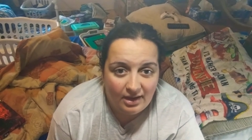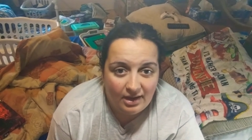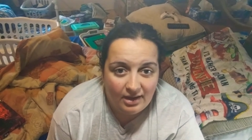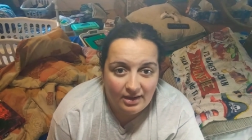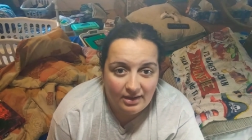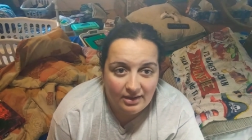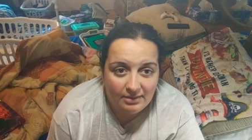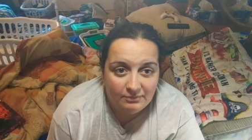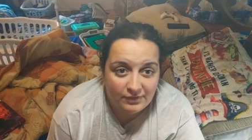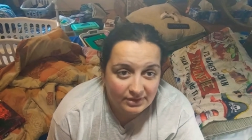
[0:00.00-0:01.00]
I
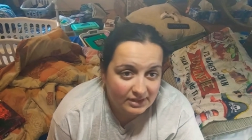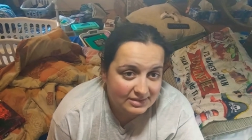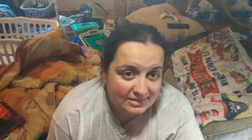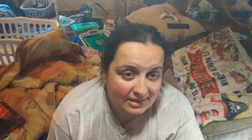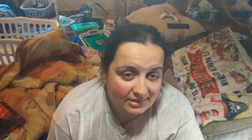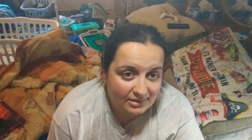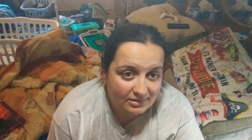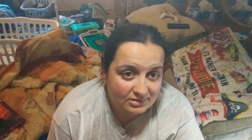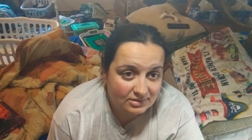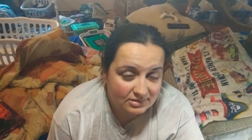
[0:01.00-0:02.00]
am very excited
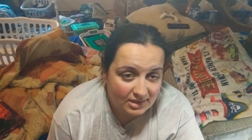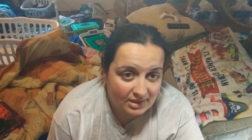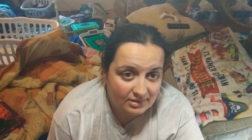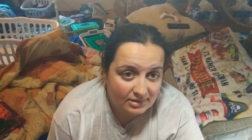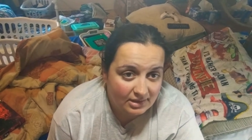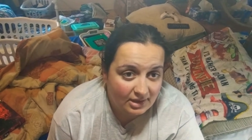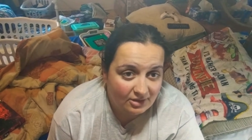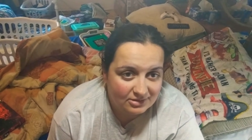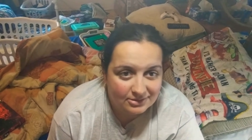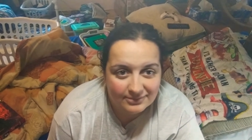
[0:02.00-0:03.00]
to say that I
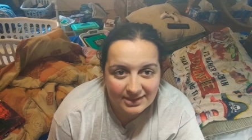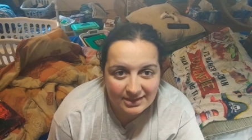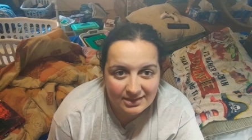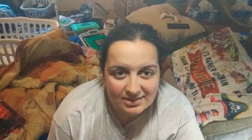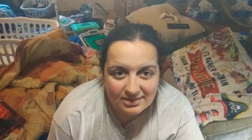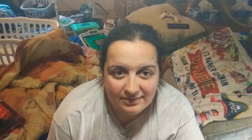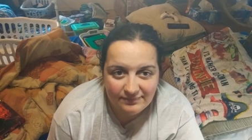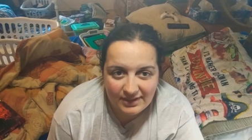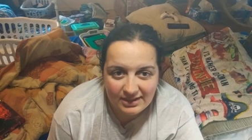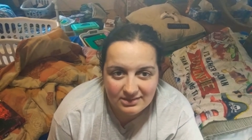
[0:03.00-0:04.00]
got to read it in
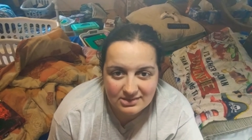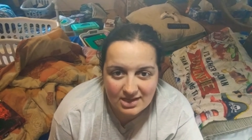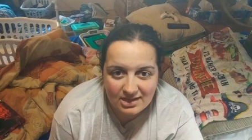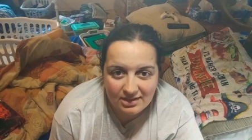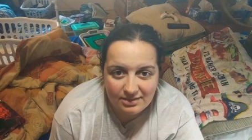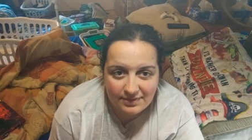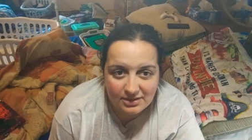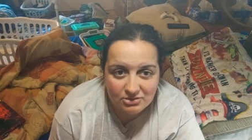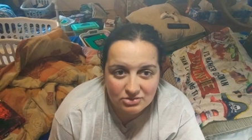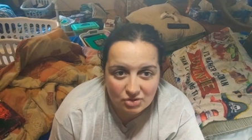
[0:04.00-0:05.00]
advance and
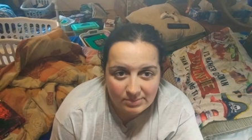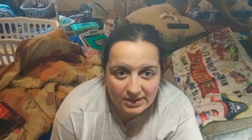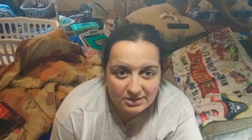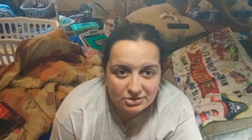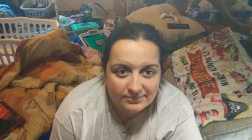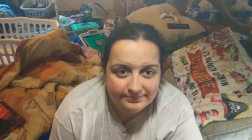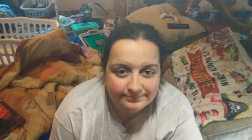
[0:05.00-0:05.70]
thank you so much.